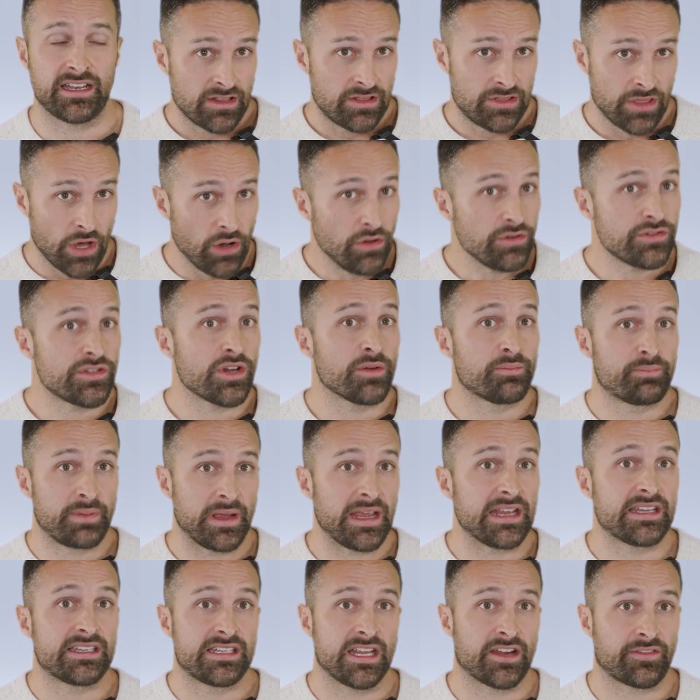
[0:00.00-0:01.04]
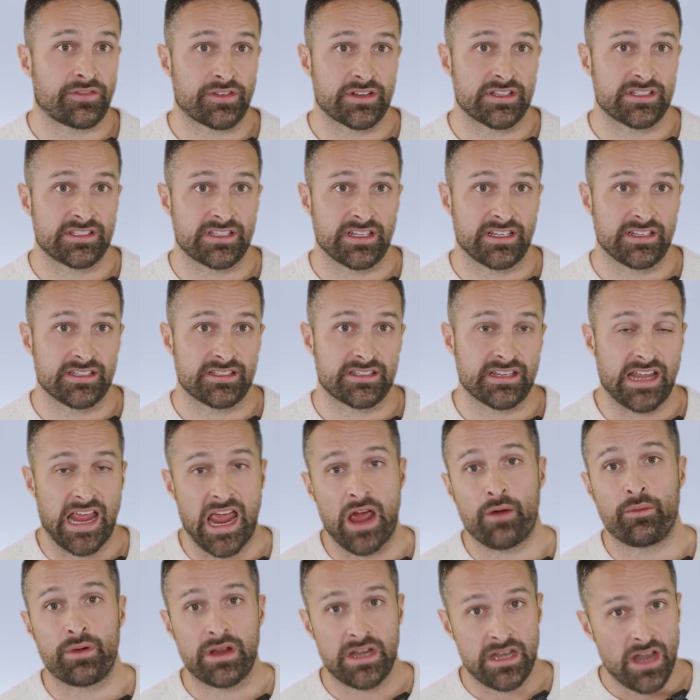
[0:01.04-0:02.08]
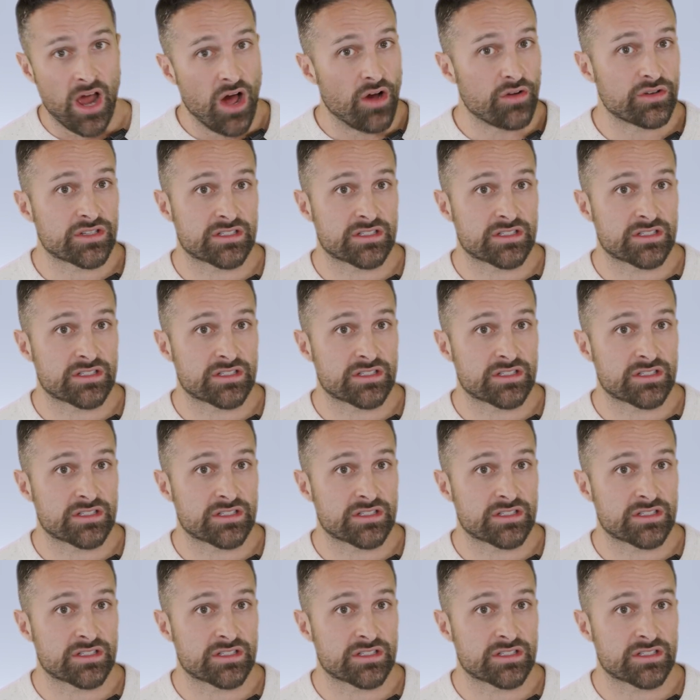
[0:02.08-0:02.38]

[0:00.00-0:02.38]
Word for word: Those are big differences, and we know